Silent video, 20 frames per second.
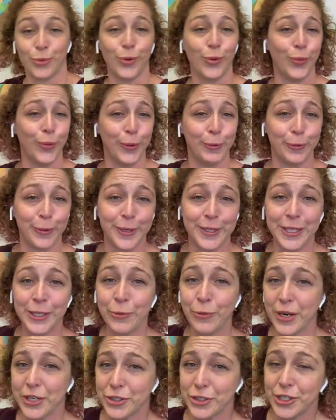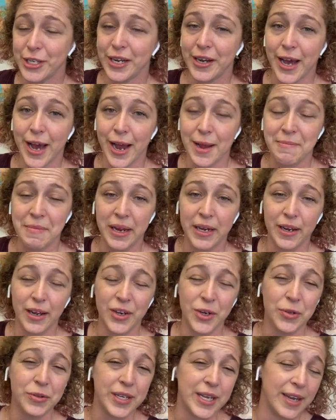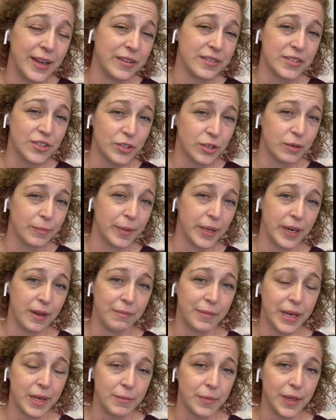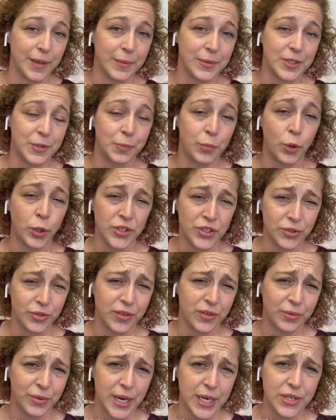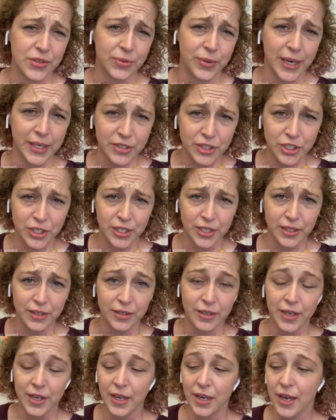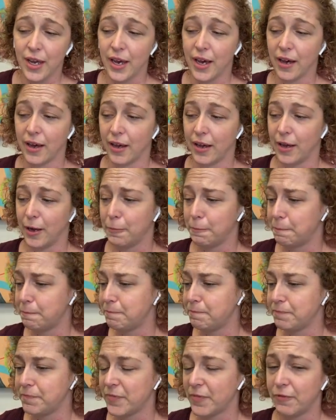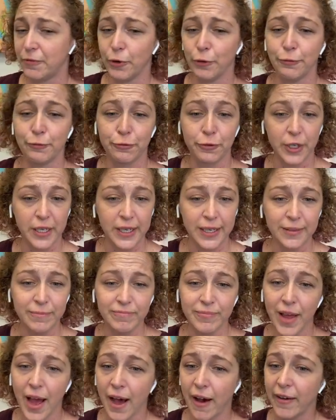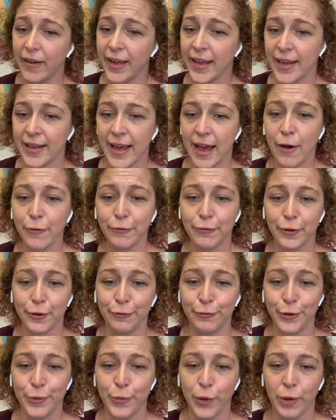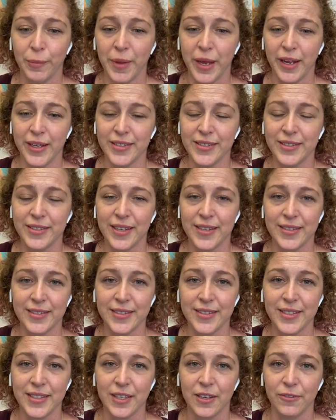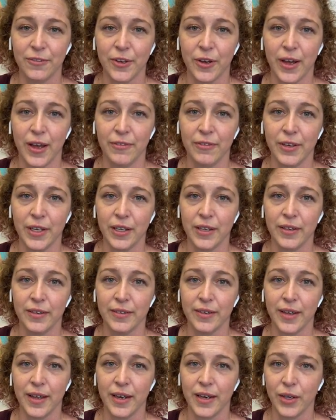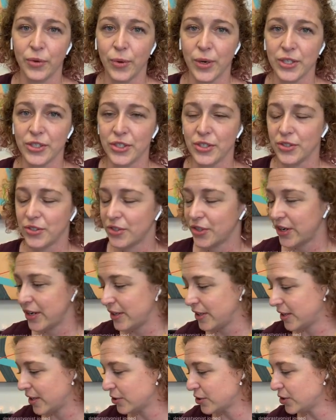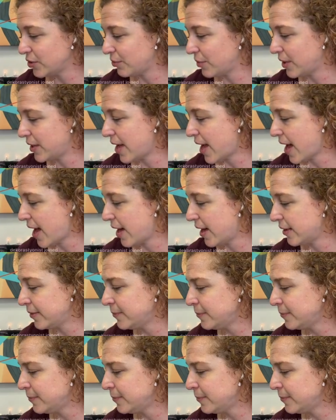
woodworking question, I may not know the answer, but I might be able to point you in the right direction. Um, Feel free. I'll hang out for a few more minutes and see if y'all have any questions or anything else you want to add.